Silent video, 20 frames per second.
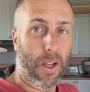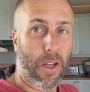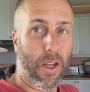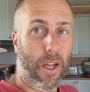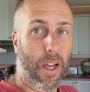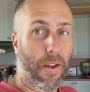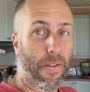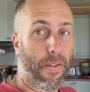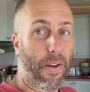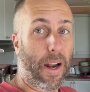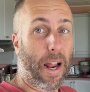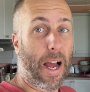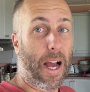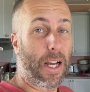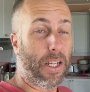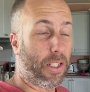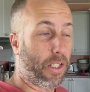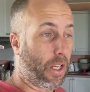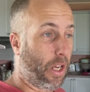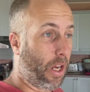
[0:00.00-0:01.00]
If it
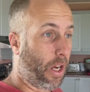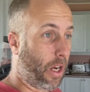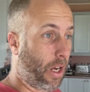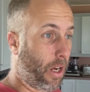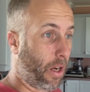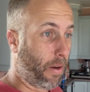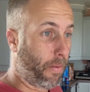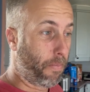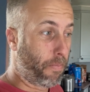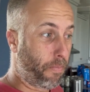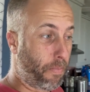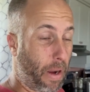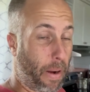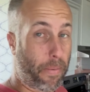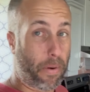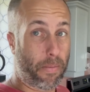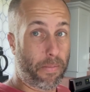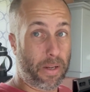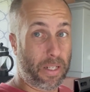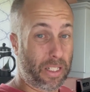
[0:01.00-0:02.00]
has a
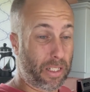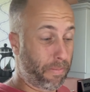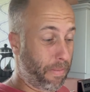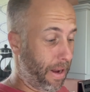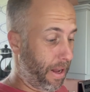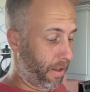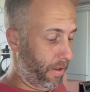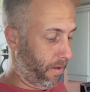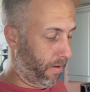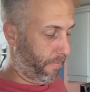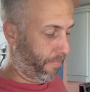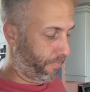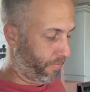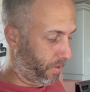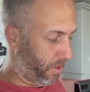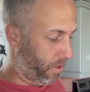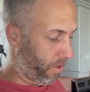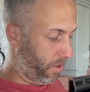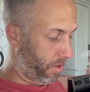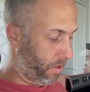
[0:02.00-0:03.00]
peppermint smell,
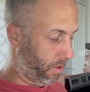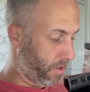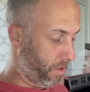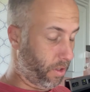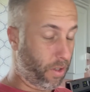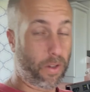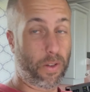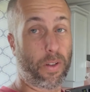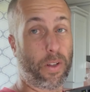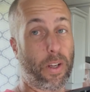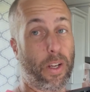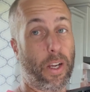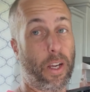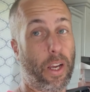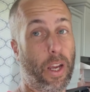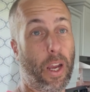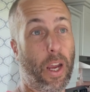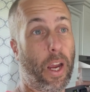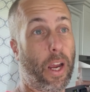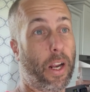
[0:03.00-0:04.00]

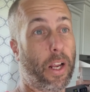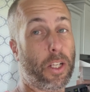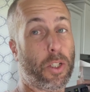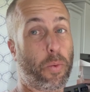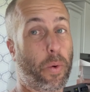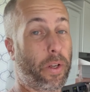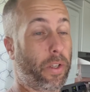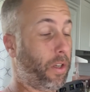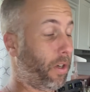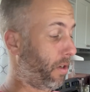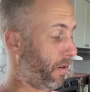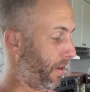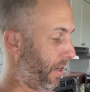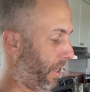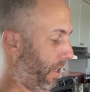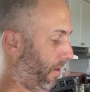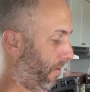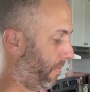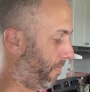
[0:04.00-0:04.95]
it is wintergreen.